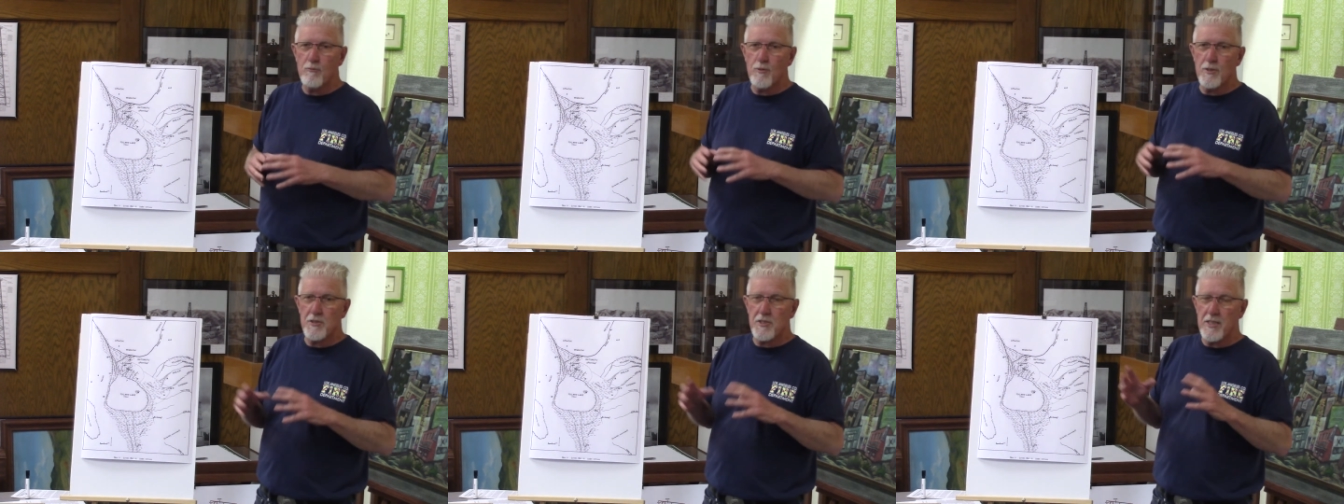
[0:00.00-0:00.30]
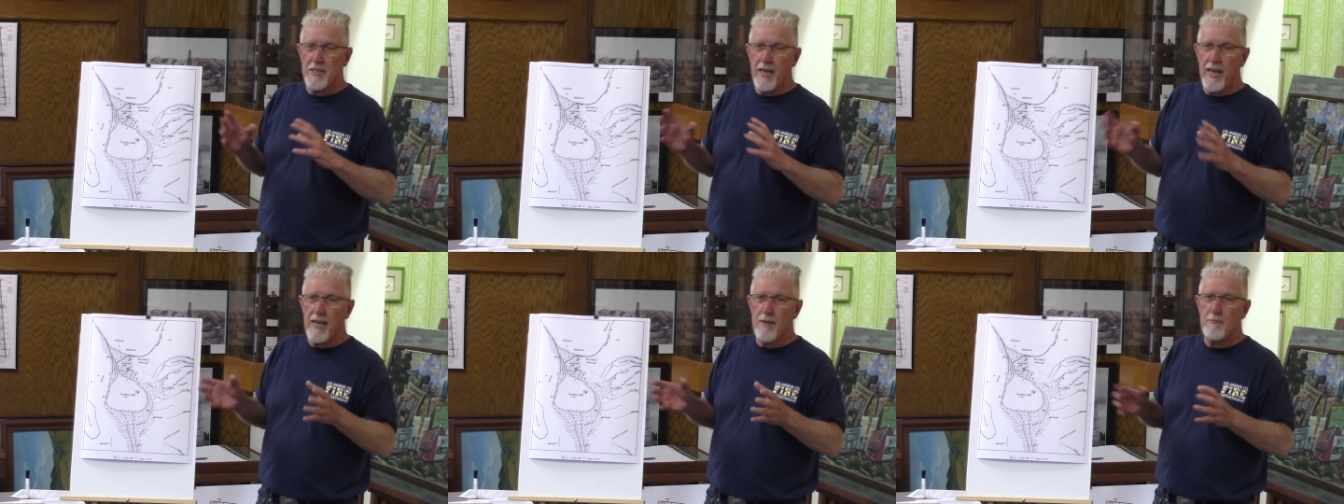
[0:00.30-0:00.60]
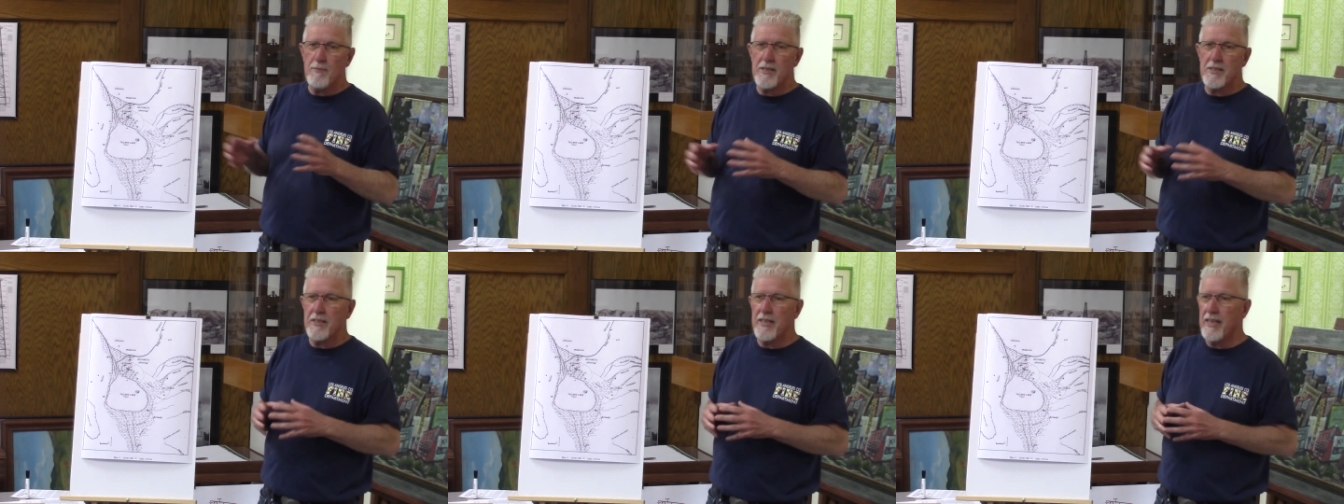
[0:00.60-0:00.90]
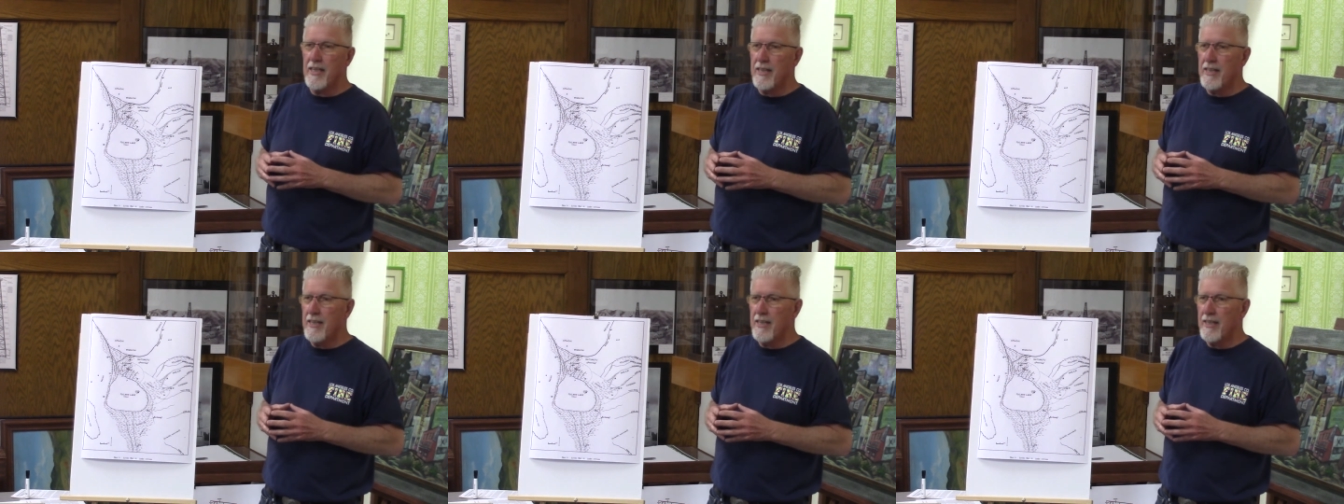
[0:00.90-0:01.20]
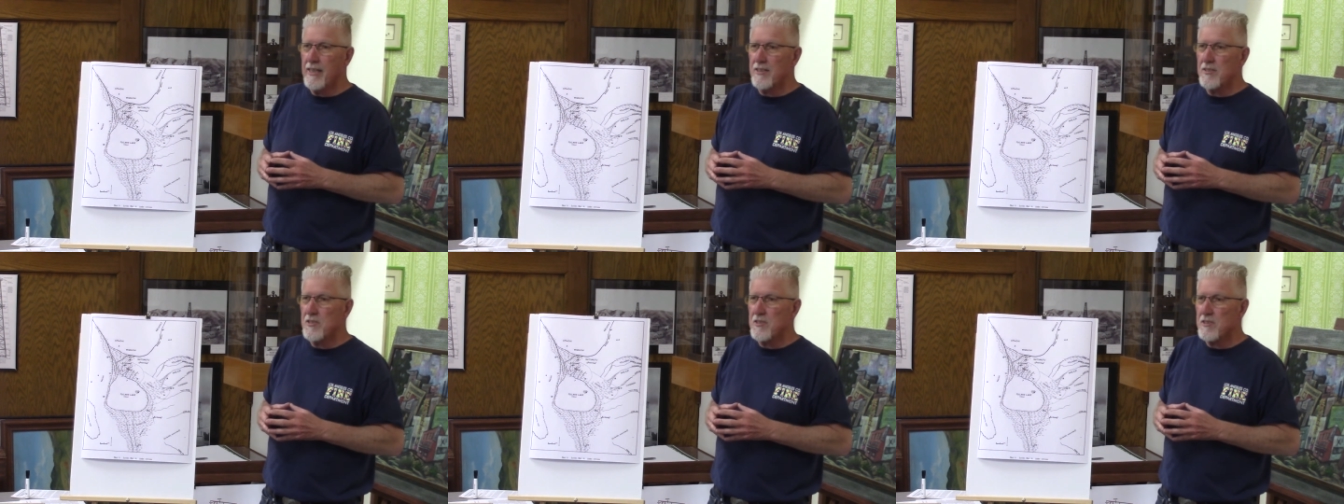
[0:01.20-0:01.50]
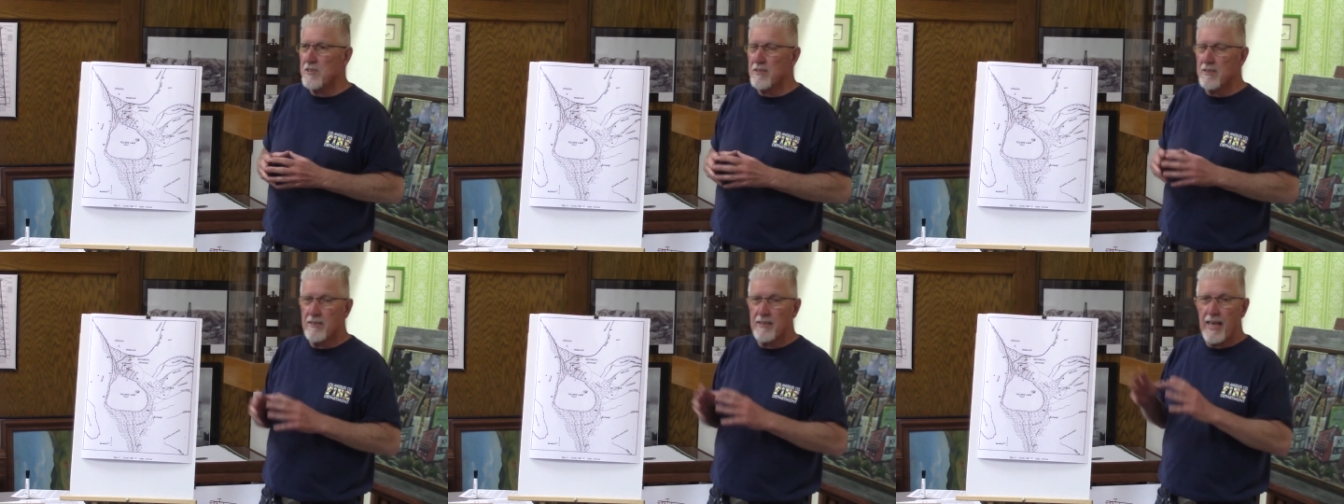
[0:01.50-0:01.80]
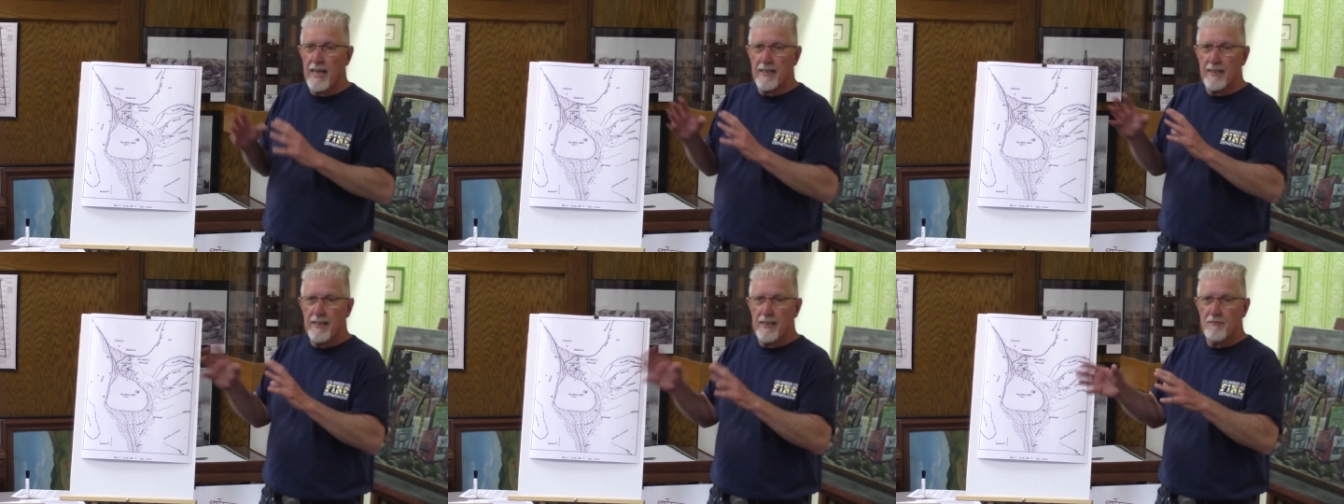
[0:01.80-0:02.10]
was the name of the Indians
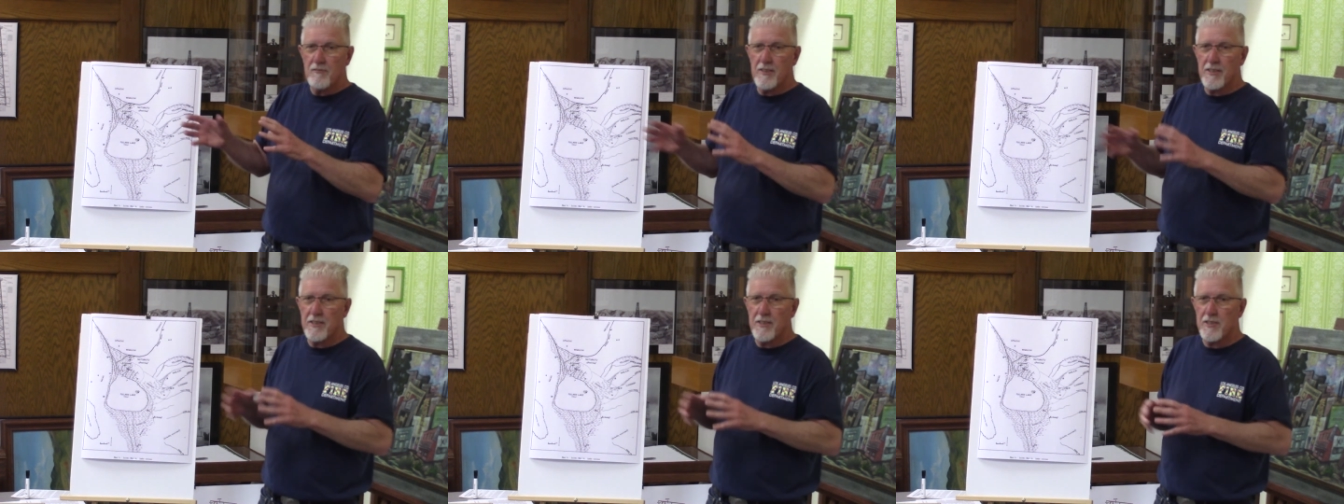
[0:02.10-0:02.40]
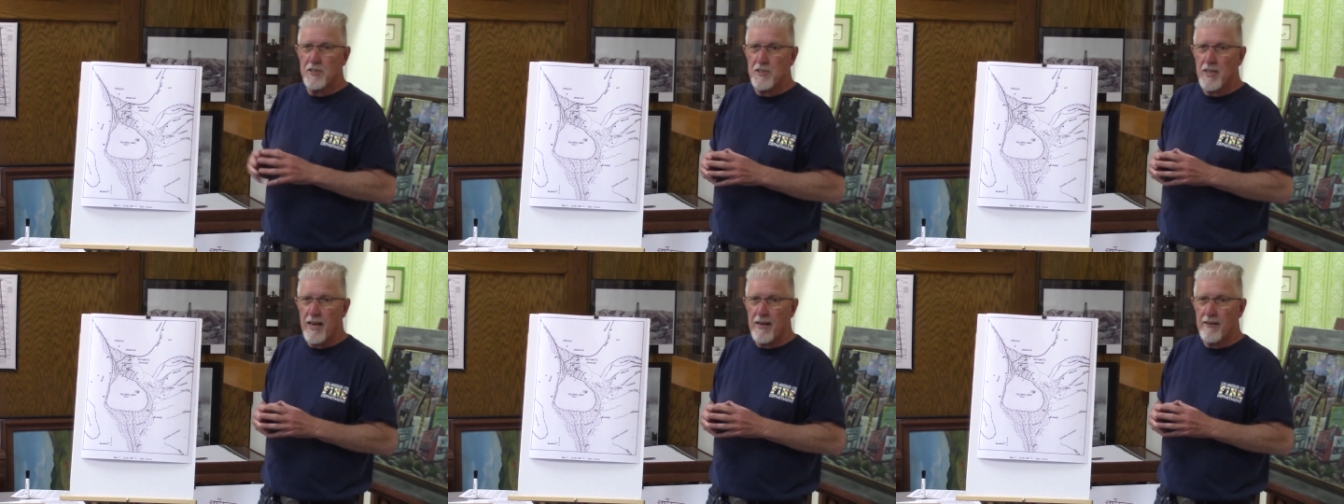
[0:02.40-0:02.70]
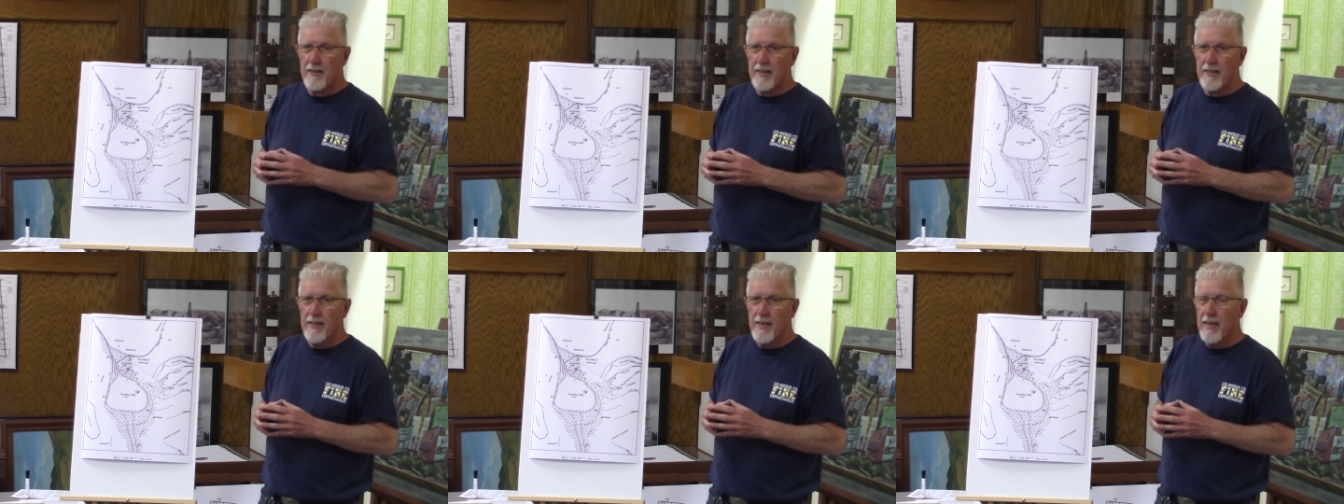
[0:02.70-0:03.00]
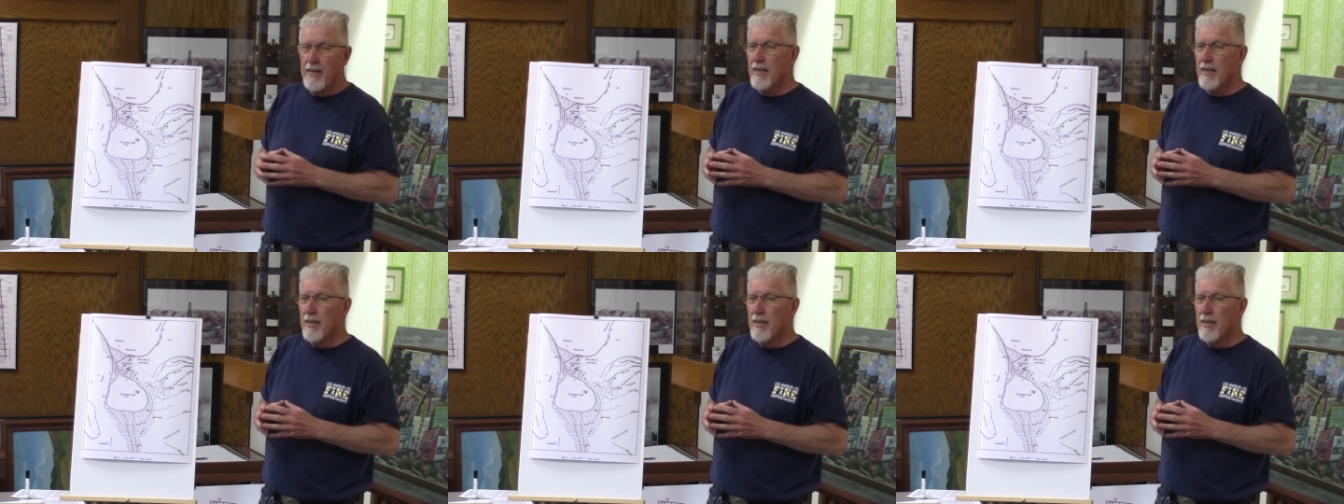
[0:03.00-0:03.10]
that lived in this area